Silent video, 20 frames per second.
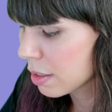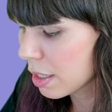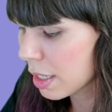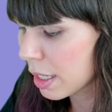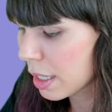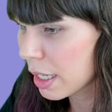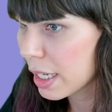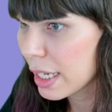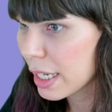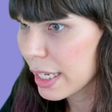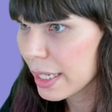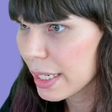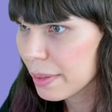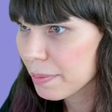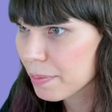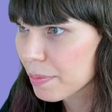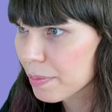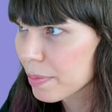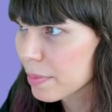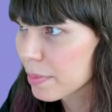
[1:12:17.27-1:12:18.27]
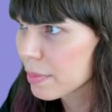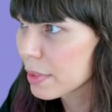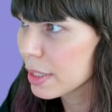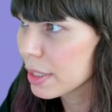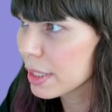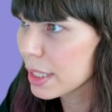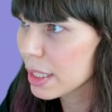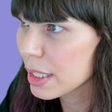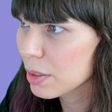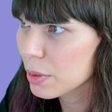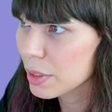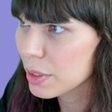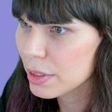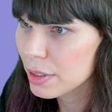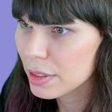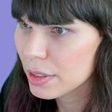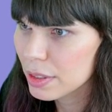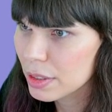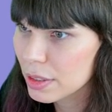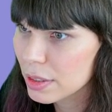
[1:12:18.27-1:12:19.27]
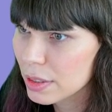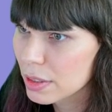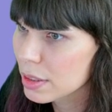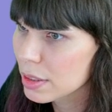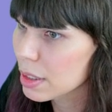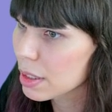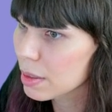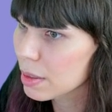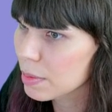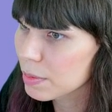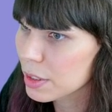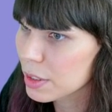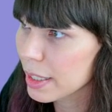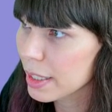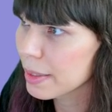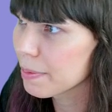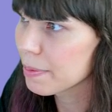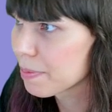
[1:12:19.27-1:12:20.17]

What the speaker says: I equals, or sorry,